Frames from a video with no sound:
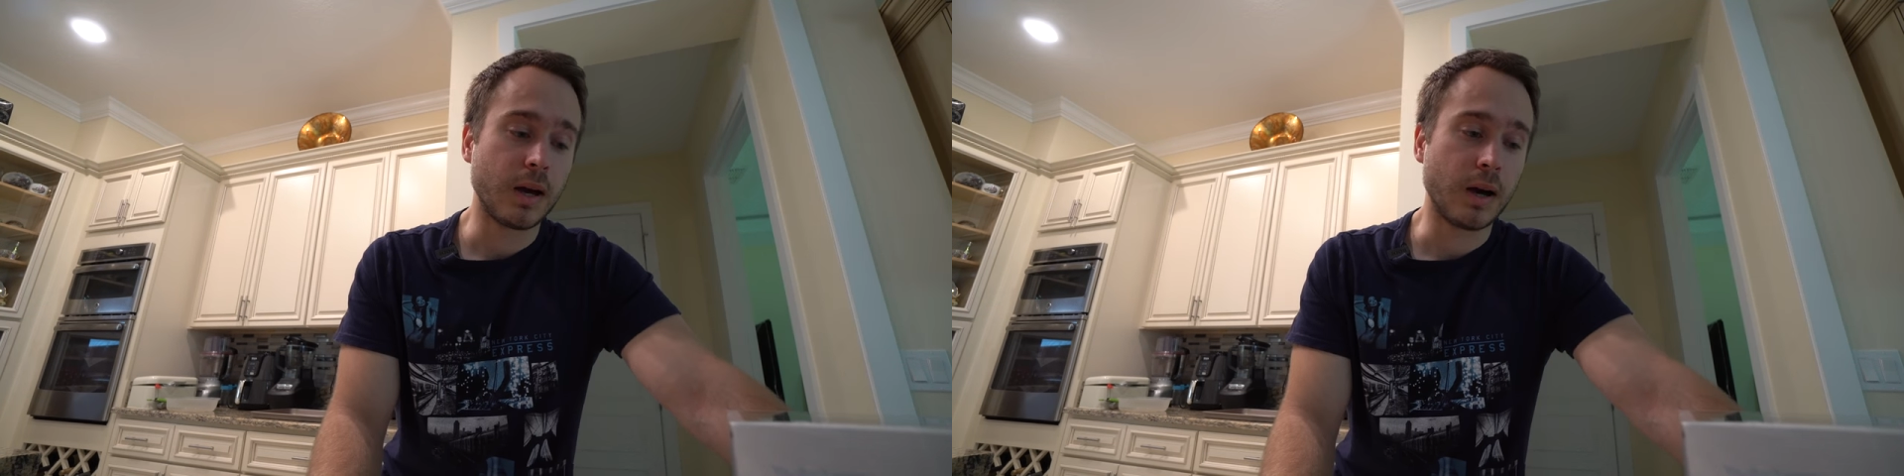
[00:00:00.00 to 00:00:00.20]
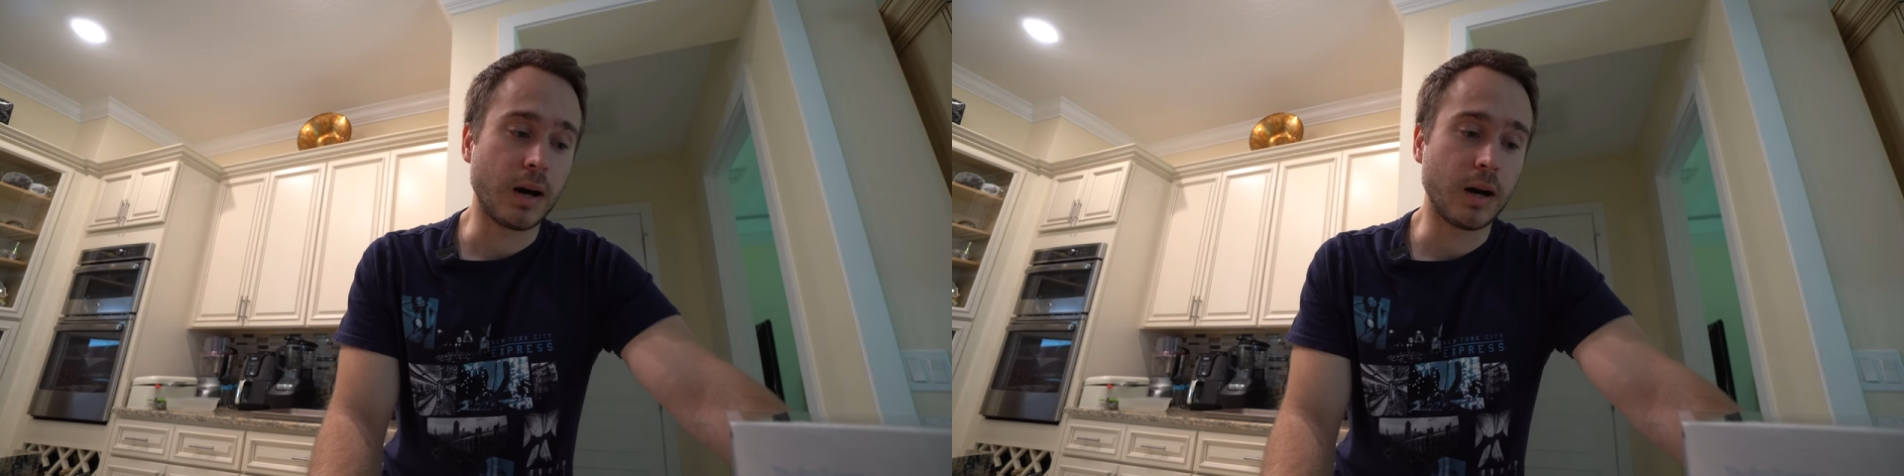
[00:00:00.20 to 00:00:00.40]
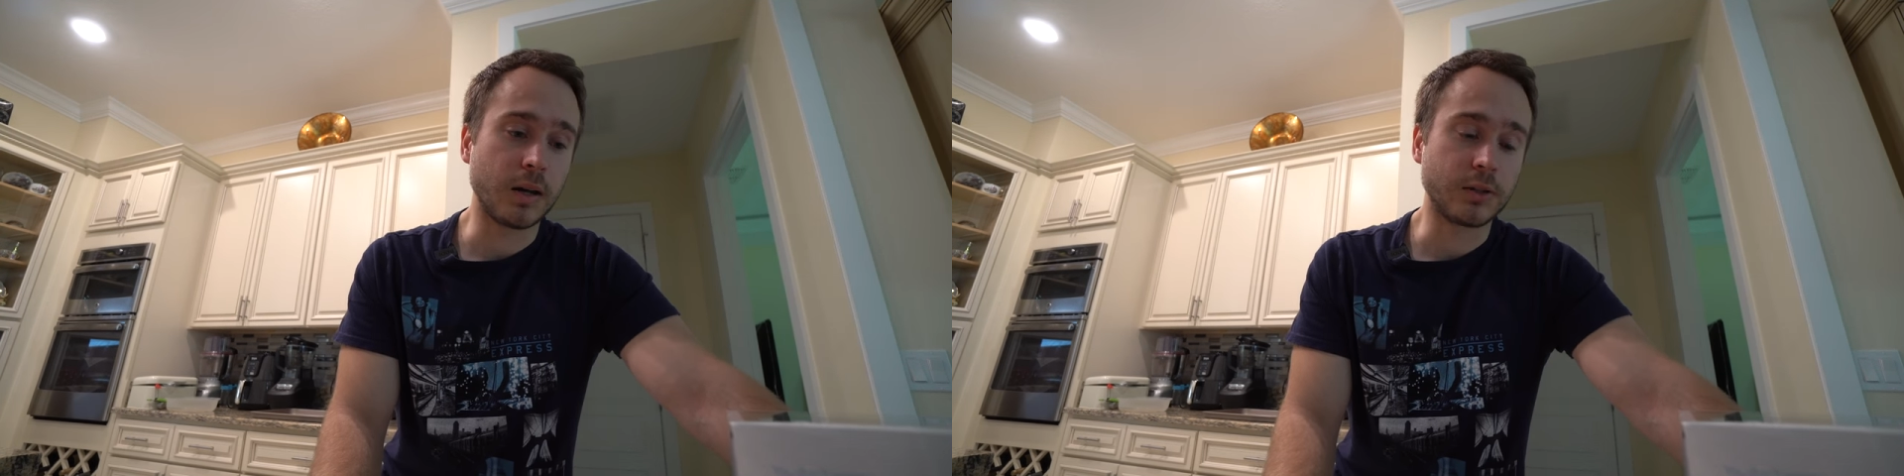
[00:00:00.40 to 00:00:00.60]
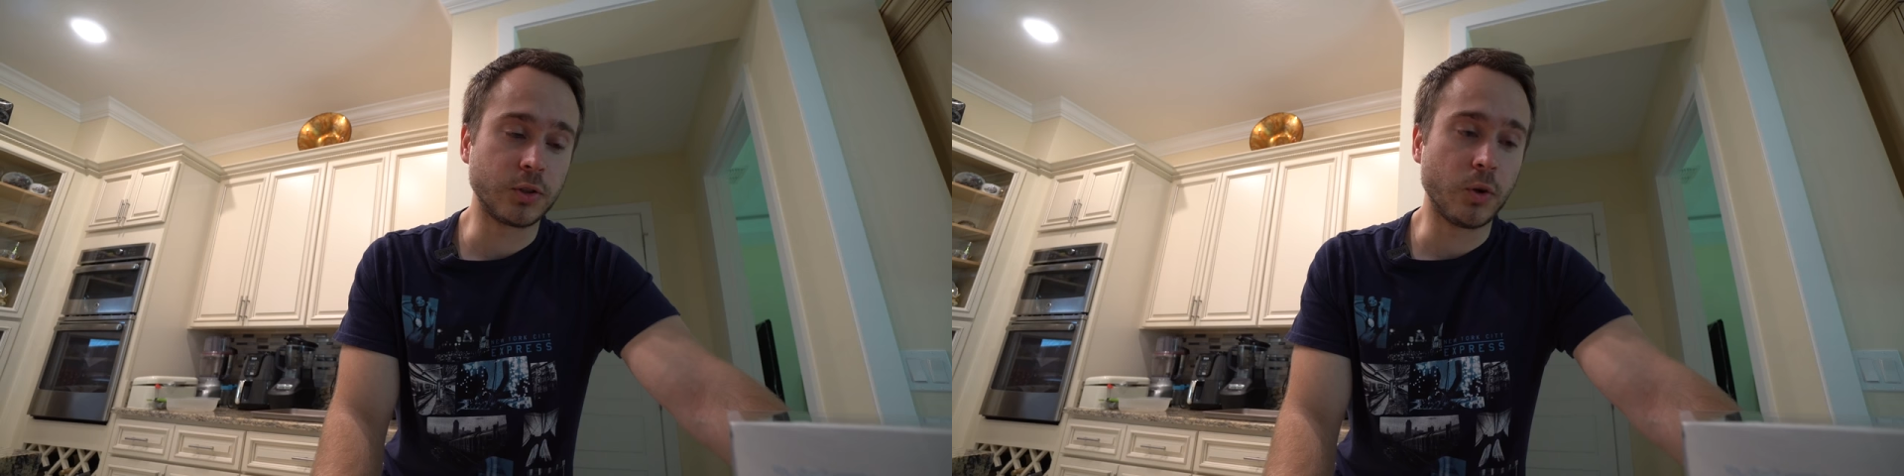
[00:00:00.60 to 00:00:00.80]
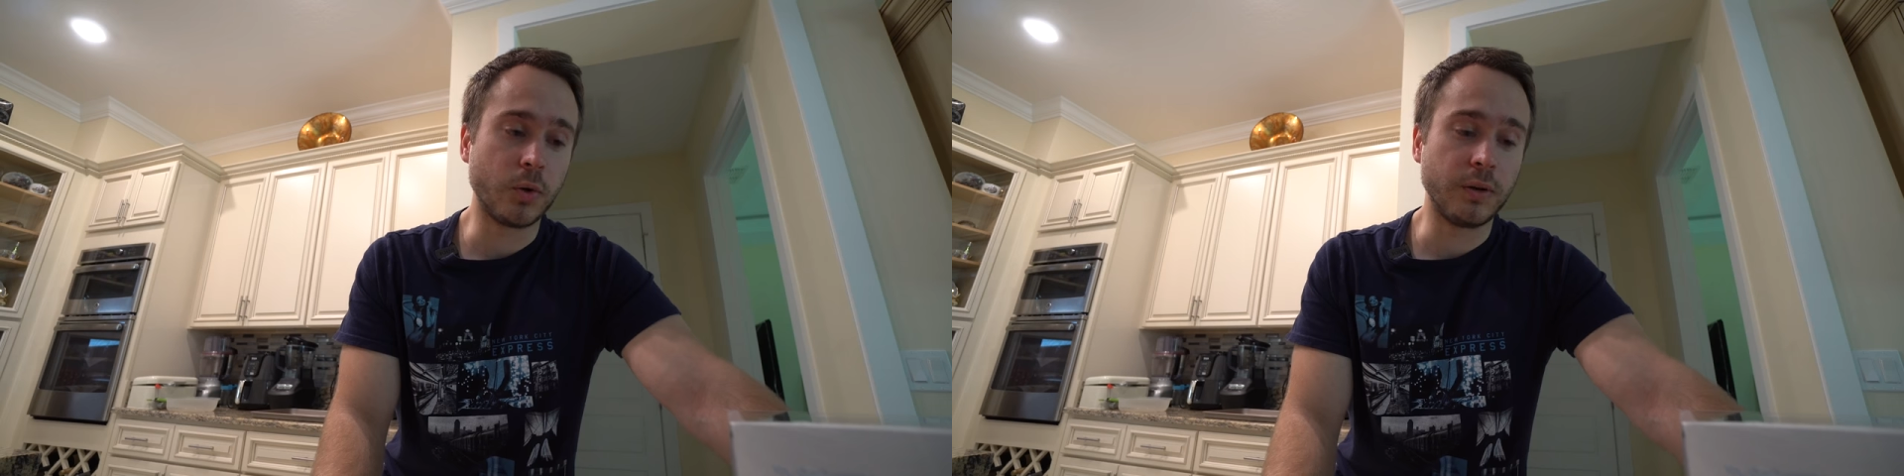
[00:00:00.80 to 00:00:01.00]
Uh,
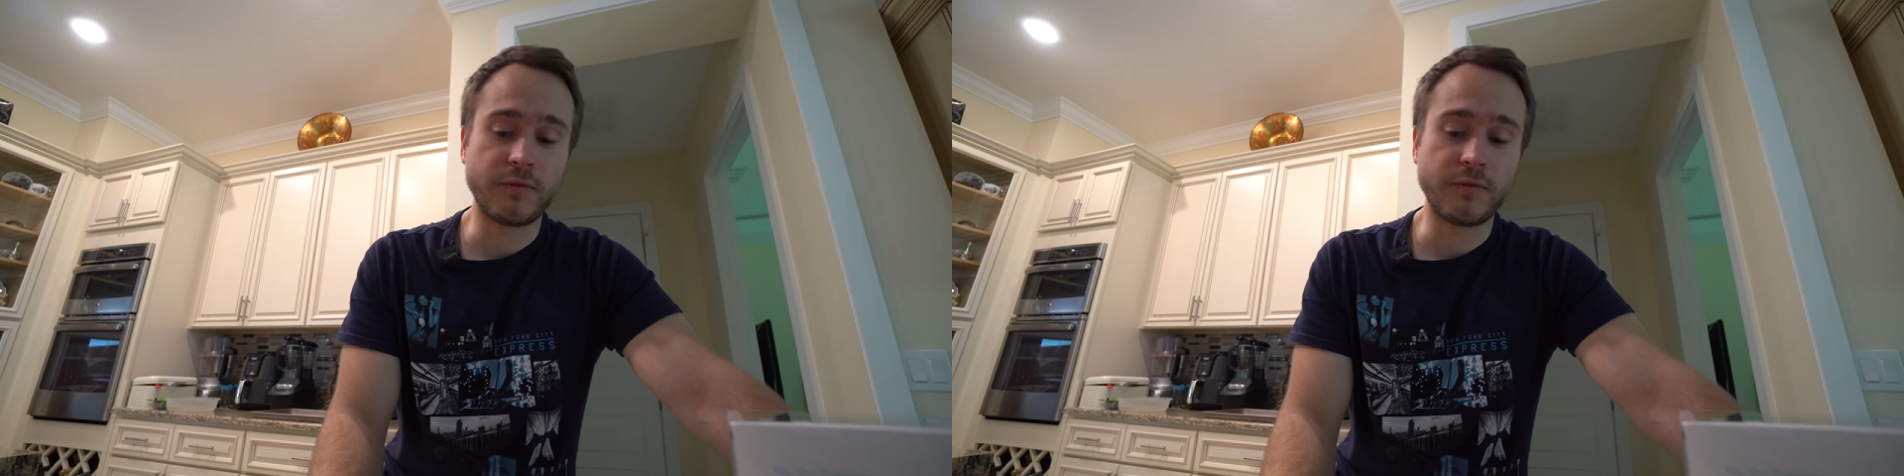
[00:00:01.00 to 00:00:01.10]
so in